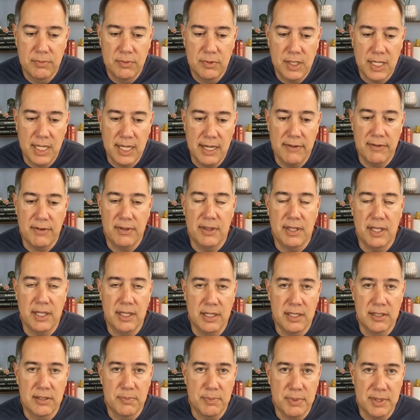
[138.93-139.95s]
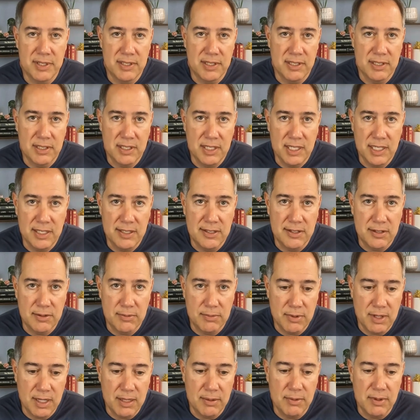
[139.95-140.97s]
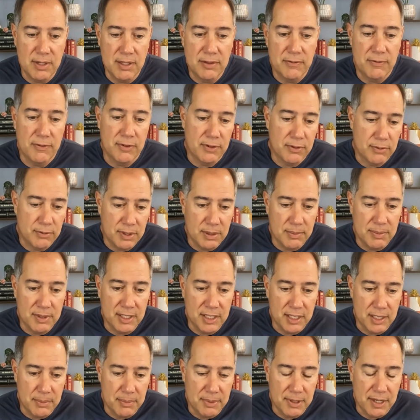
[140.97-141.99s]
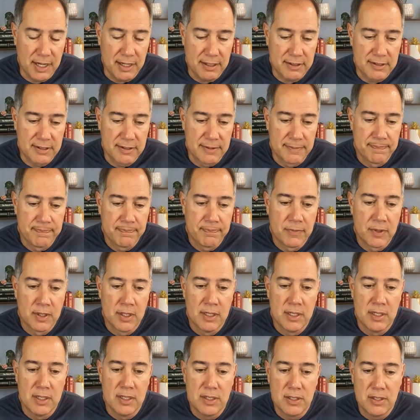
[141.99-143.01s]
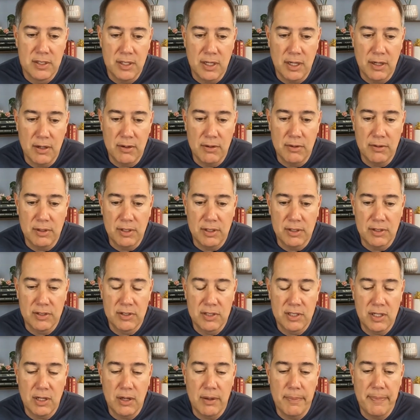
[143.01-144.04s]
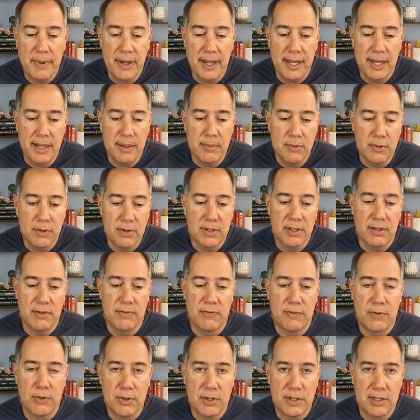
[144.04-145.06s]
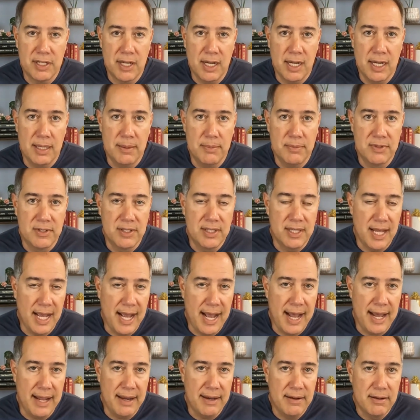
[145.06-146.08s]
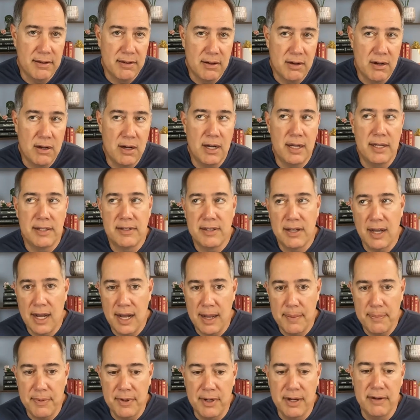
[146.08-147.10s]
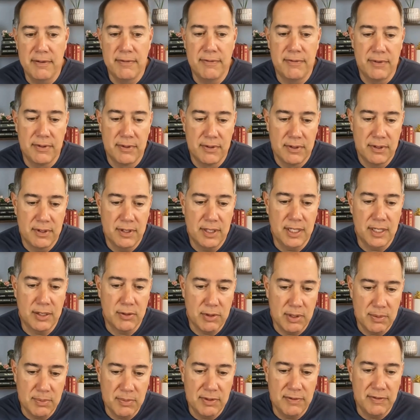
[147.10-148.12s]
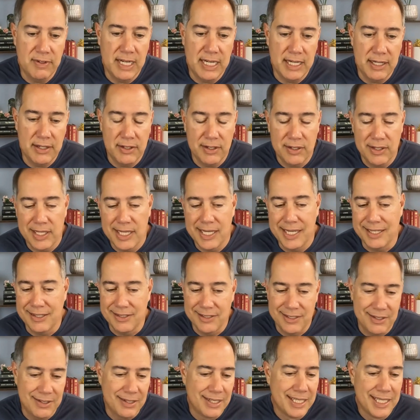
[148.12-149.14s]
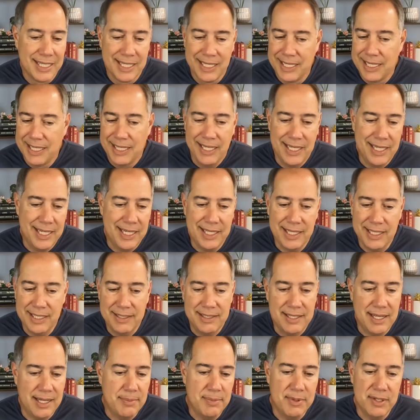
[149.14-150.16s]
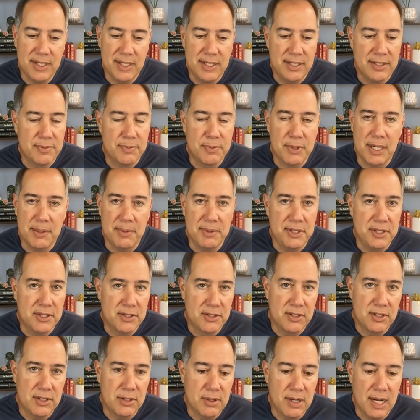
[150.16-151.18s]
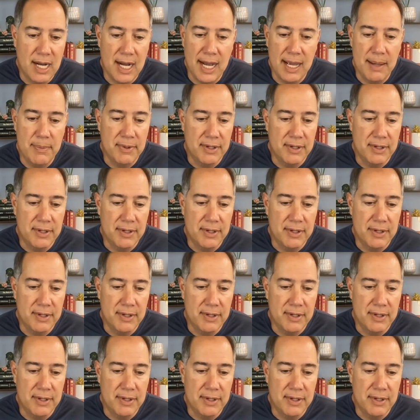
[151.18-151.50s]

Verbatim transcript: get everything this business needs to run with for three million bucks. So you're still paying more than four times that on top of the equipment value they're getting. So, yeah, I think 10 million is probably just too high,